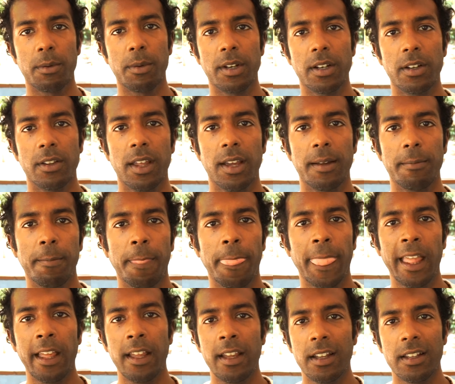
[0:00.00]
one on that.
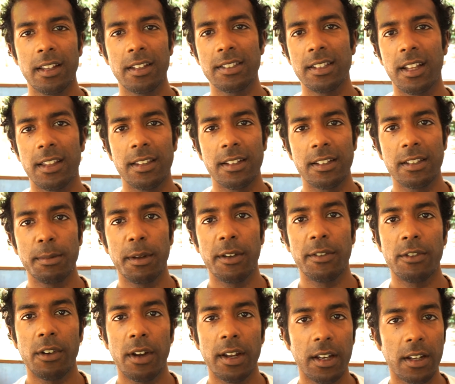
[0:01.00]
And that's nothing to be
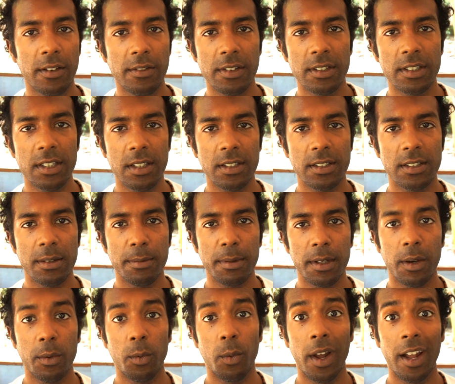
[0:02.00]
afraid of, it's just to be
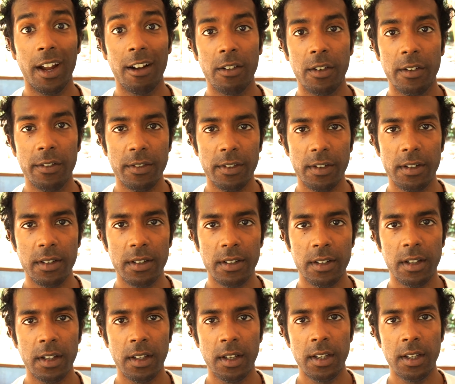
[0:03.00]
aware of.
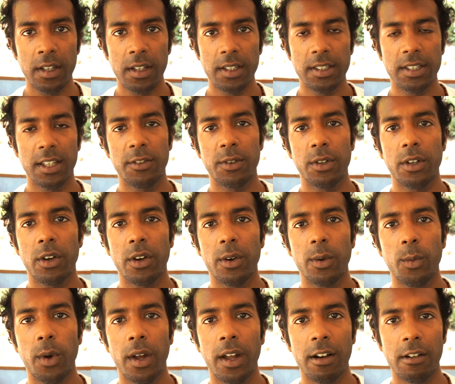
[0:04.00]
You see, if we're not
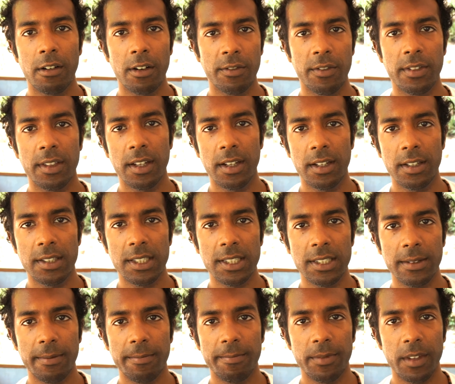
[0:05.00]
aware of things,
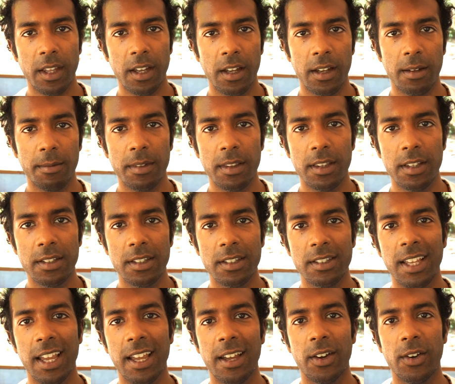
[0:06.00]
this is
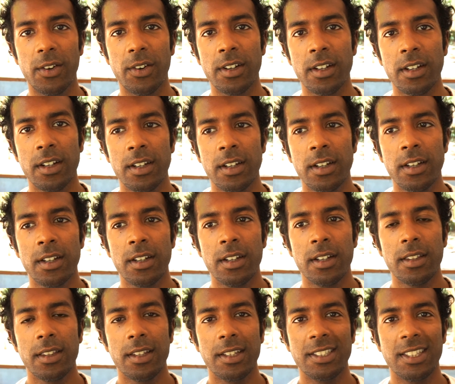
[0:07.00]
how
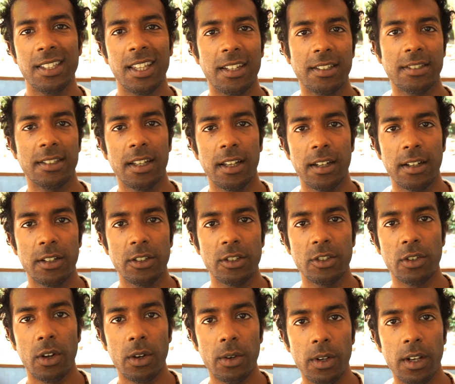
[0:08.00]
these things can
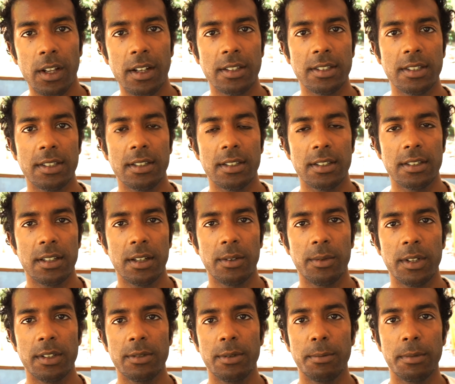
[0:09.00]
control us. So
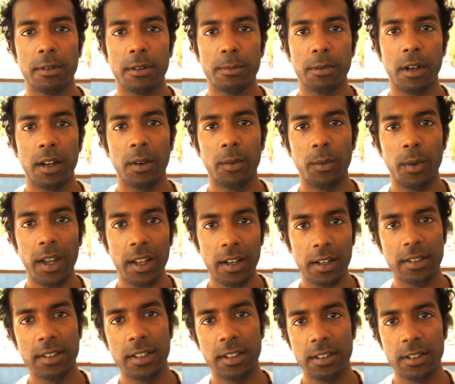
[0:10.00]
once we bring
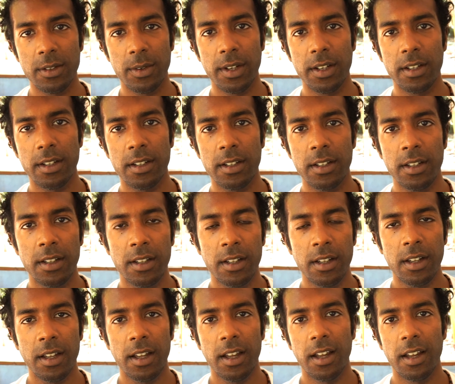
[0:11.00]
awareness into
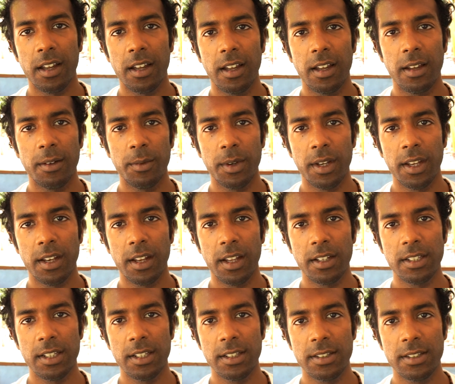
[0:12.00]
it, we can
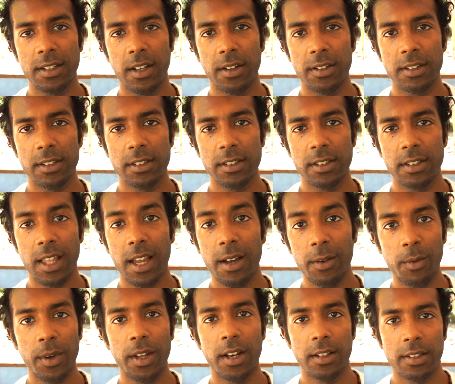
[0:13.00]
actually start, that
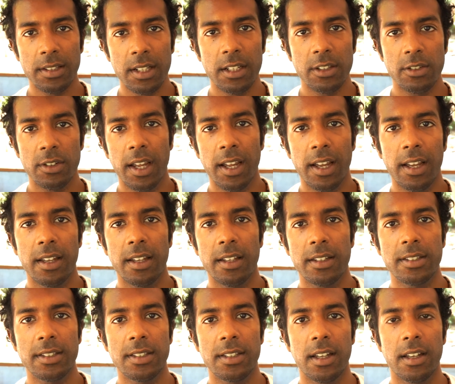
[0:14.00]
awareness literally
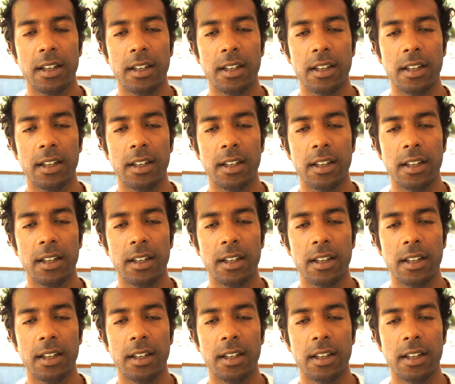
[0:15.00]
has